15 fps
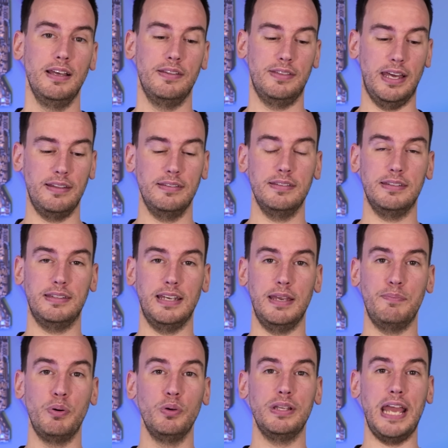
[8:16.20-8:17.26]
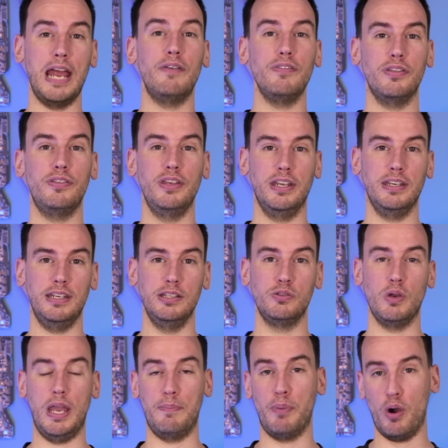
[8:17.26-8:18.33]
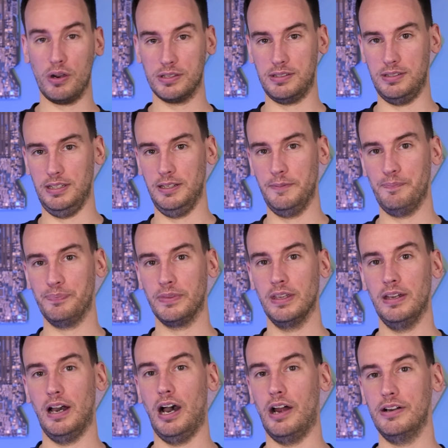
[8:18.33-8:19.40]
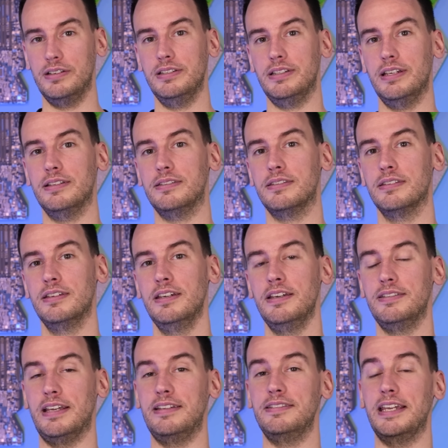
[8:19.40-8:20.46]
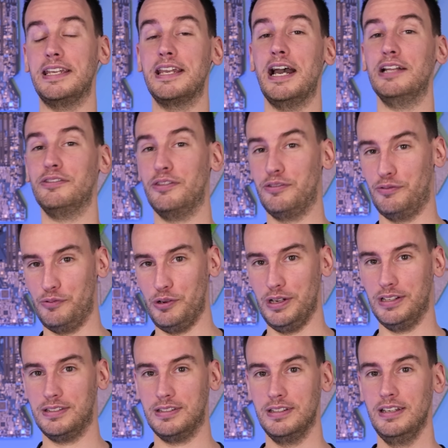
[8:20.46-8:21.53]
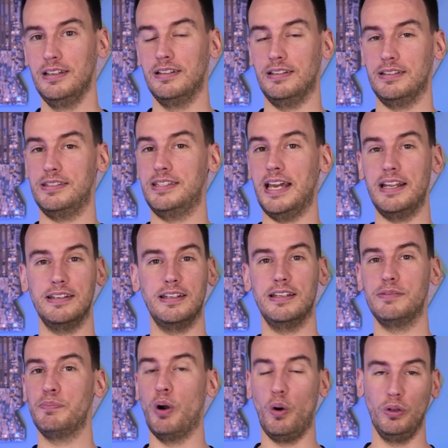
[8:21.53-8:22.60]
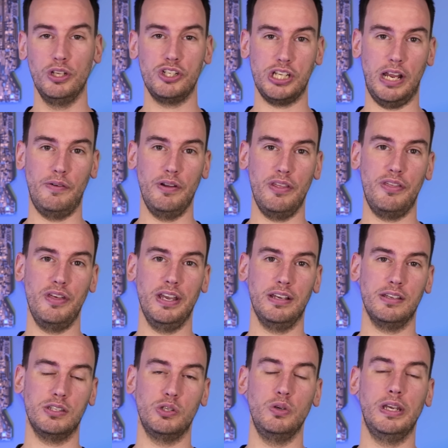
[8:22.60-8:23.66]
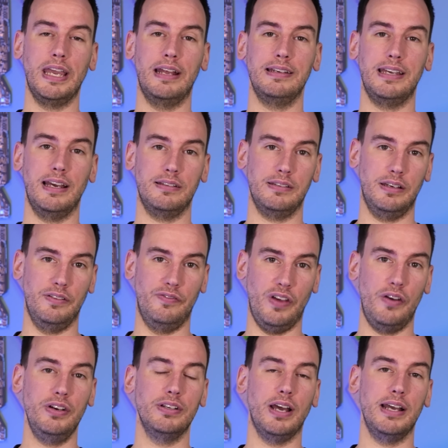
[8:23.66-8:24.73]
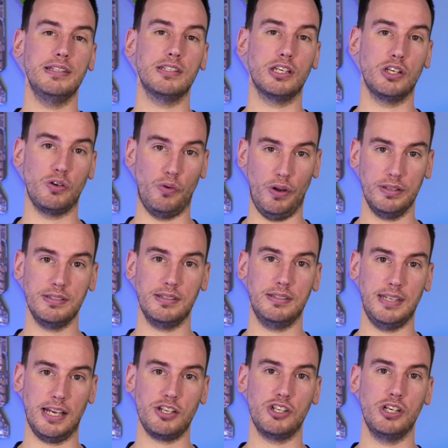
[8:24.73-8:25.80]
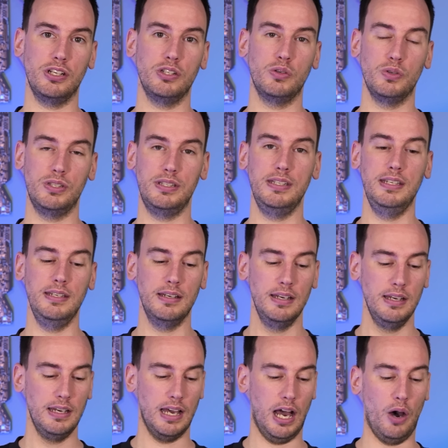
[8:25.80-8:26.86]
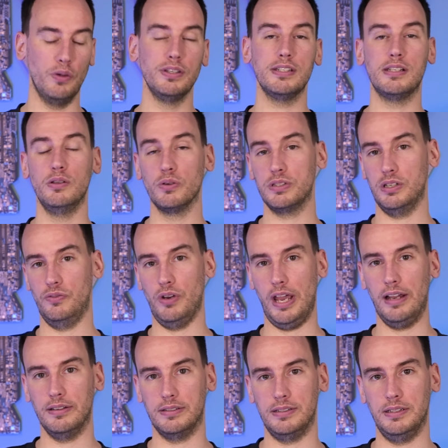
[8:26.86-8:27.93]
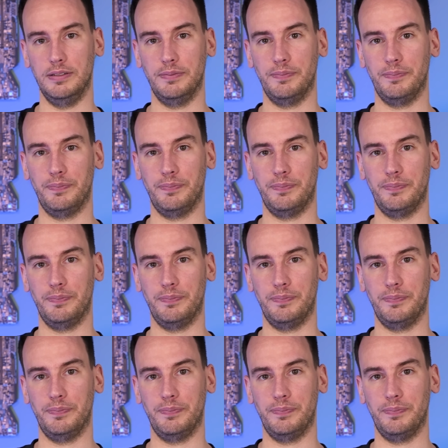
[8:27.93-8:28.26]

Then they put everything into epoxy, hardened it, then they cut through it, sanded, polished everything, so you can get a very nice cross section to see how this looks in reality.